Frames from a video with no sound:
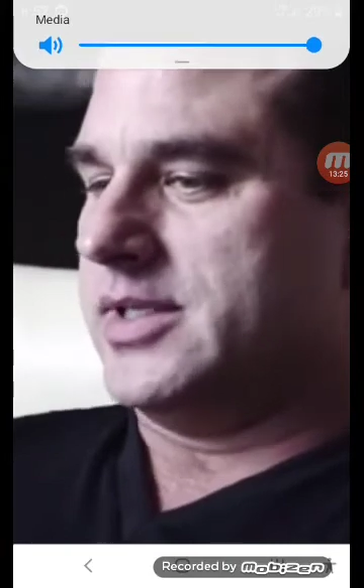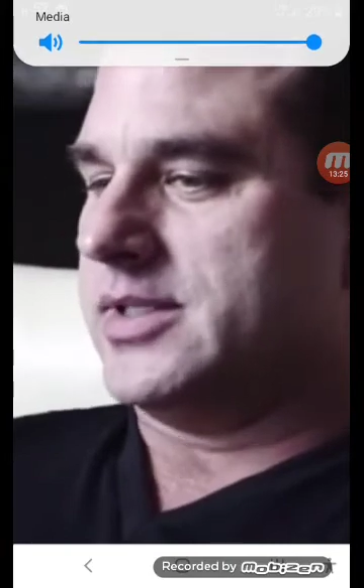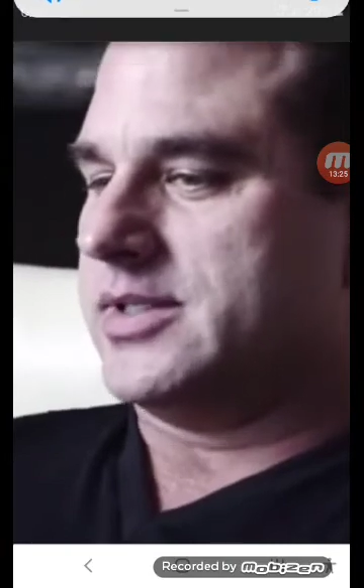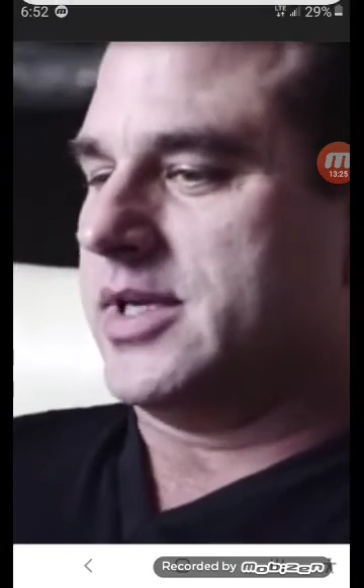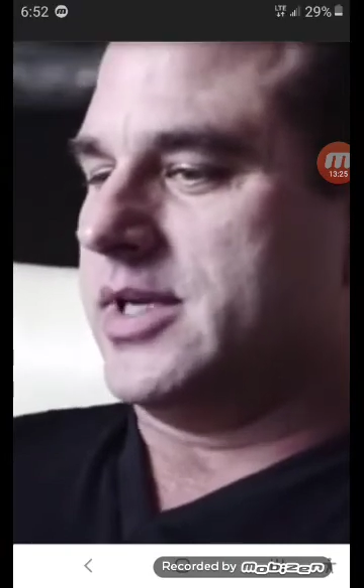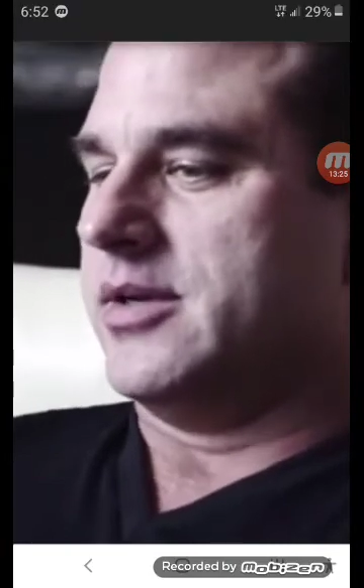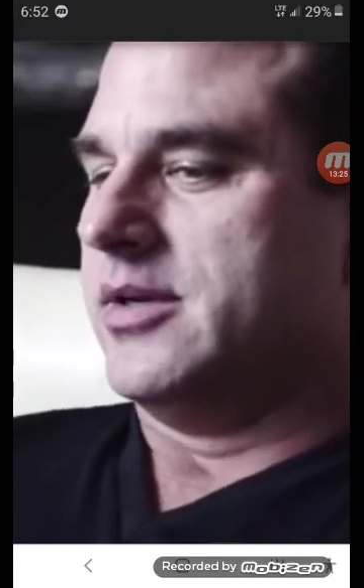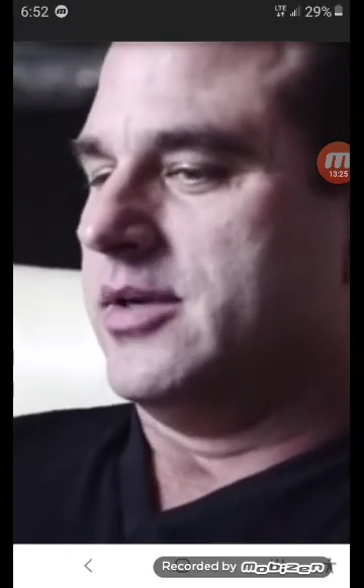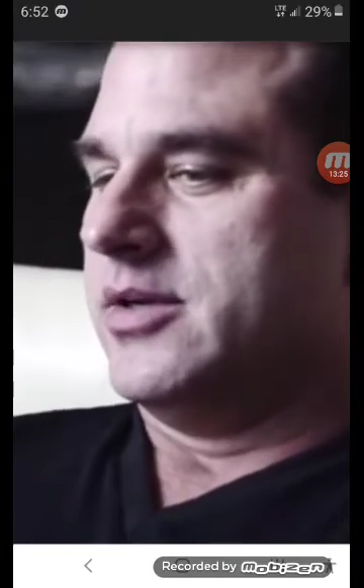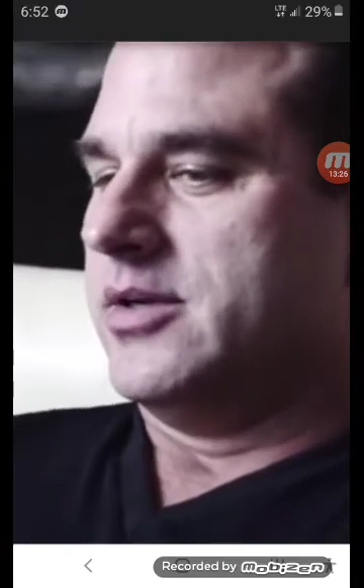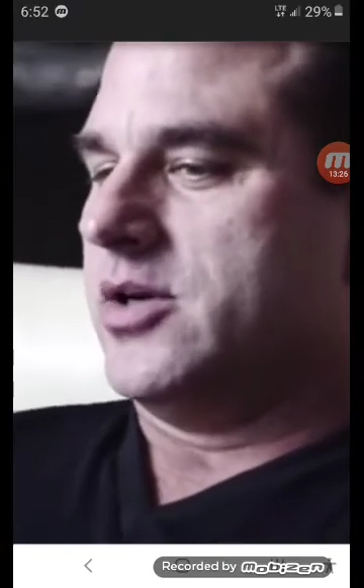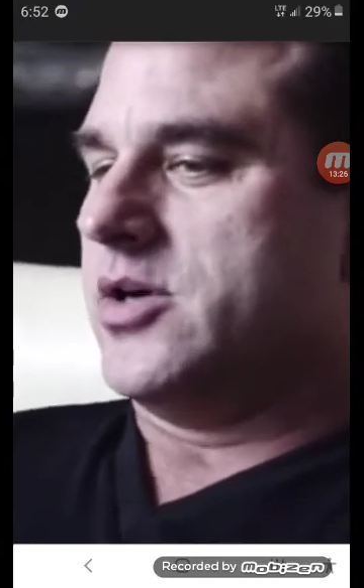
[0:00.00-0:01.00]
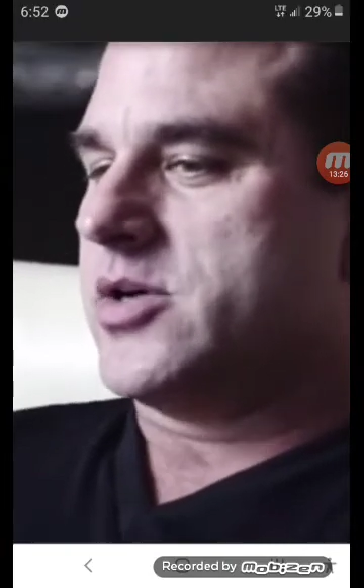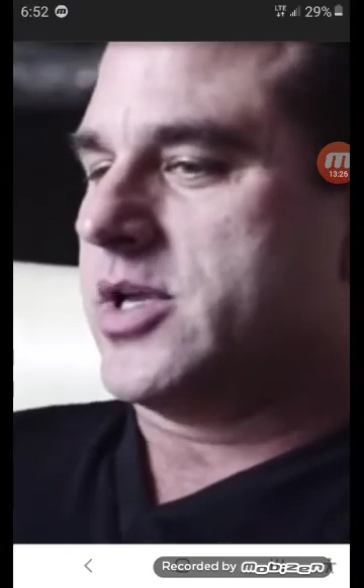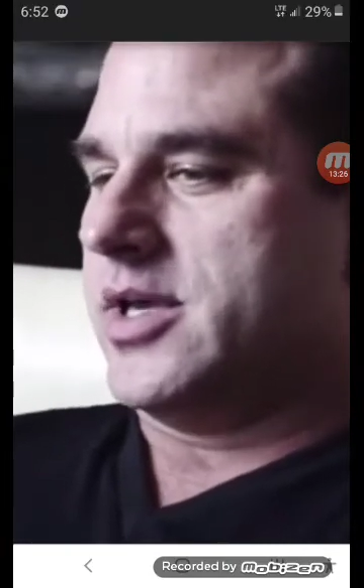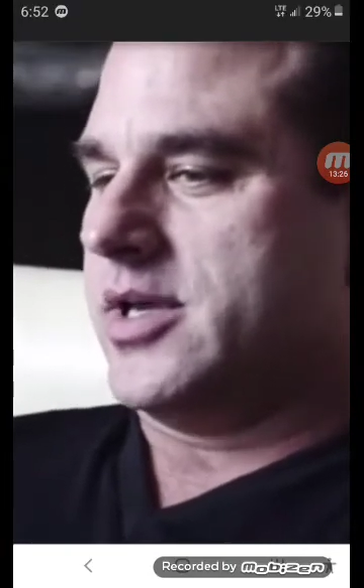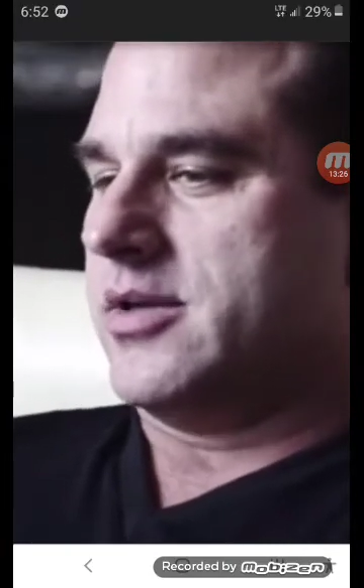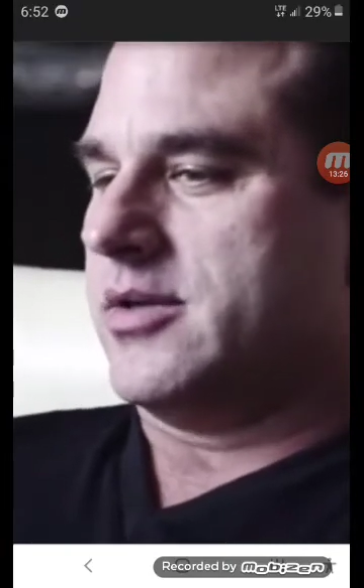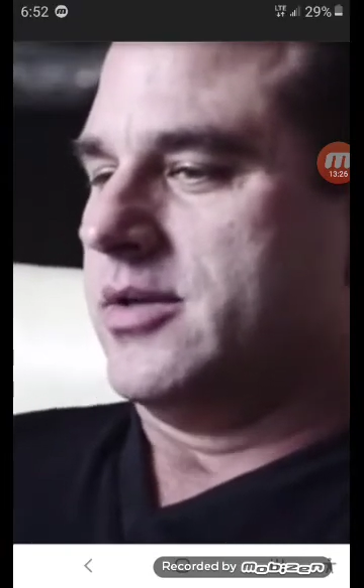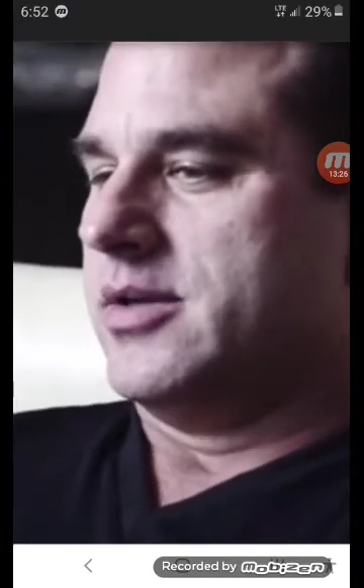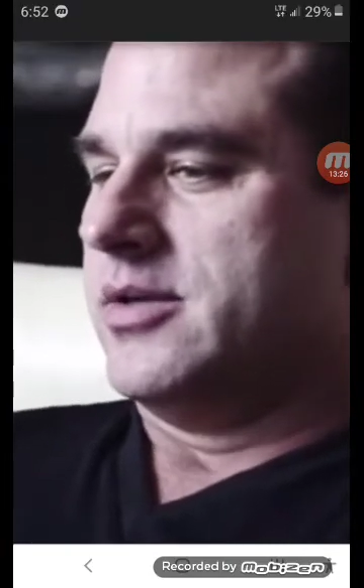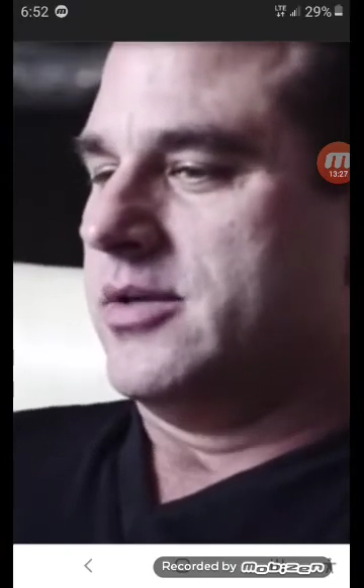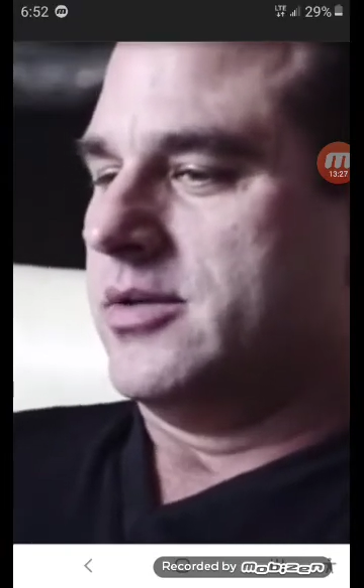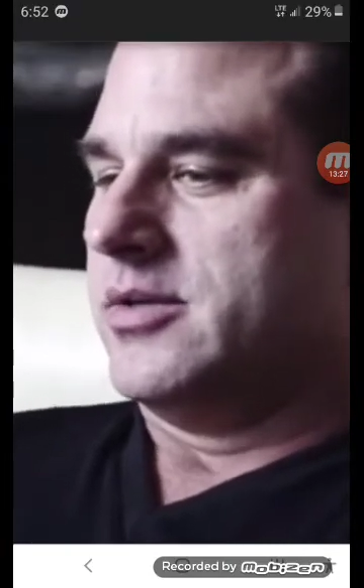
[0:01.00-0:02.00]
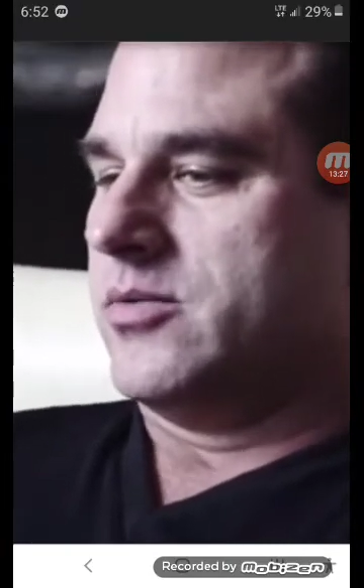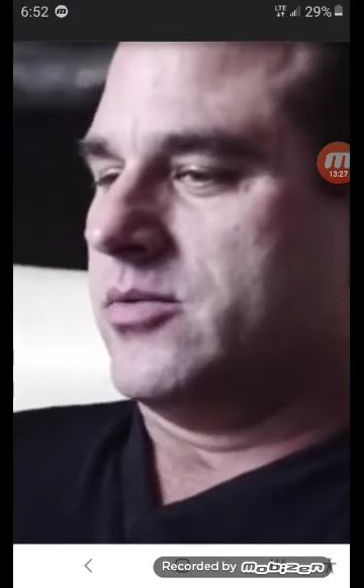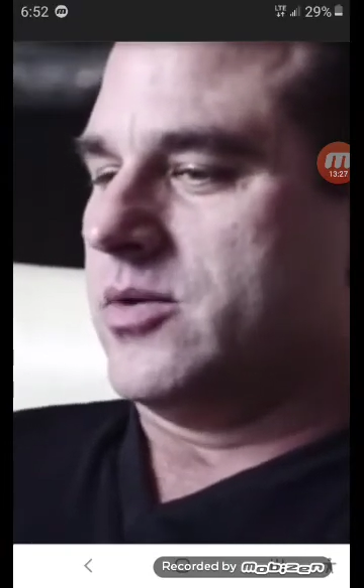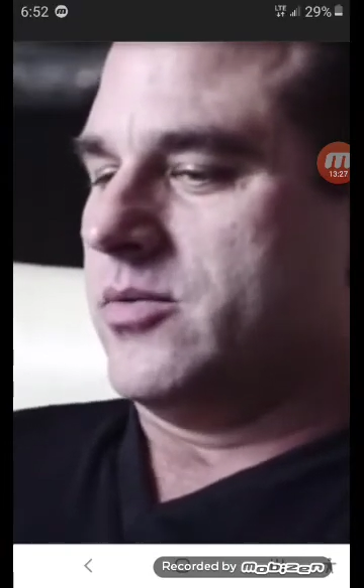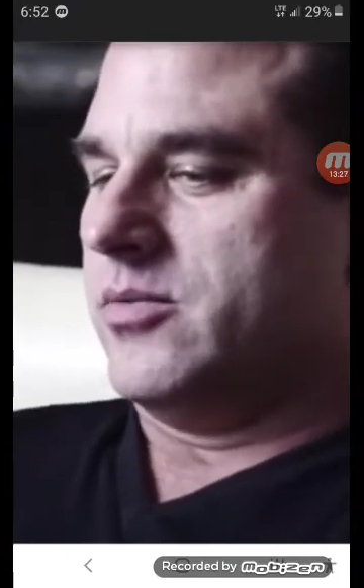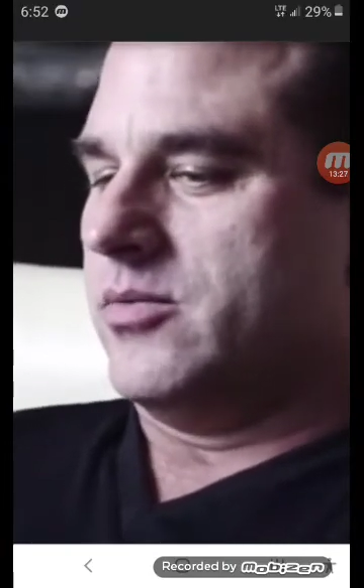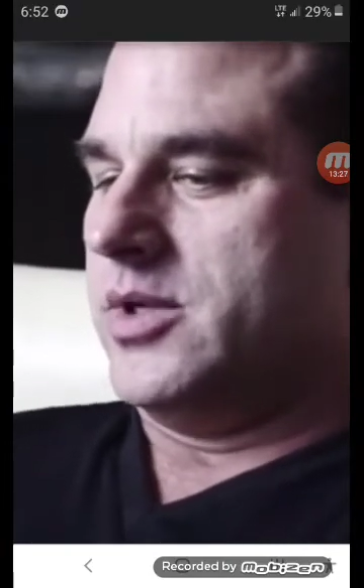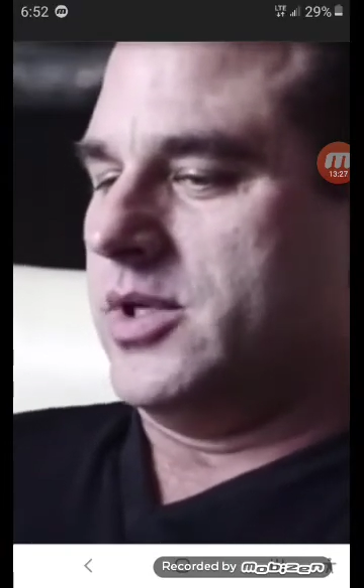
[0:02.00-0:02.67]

and say, okay, we're